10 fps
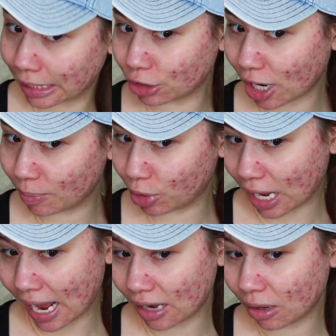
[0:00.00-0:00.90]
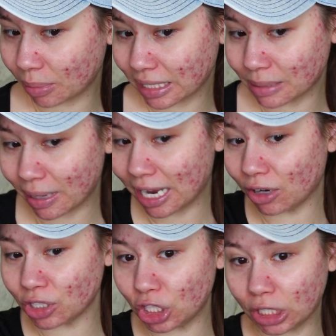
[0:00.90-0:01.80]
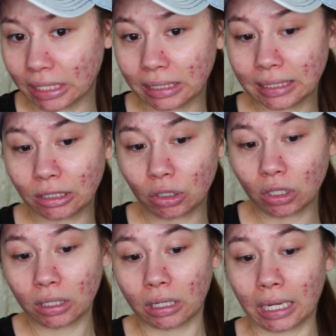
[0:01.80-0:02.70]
I try to put a hat on because my hair is looking a little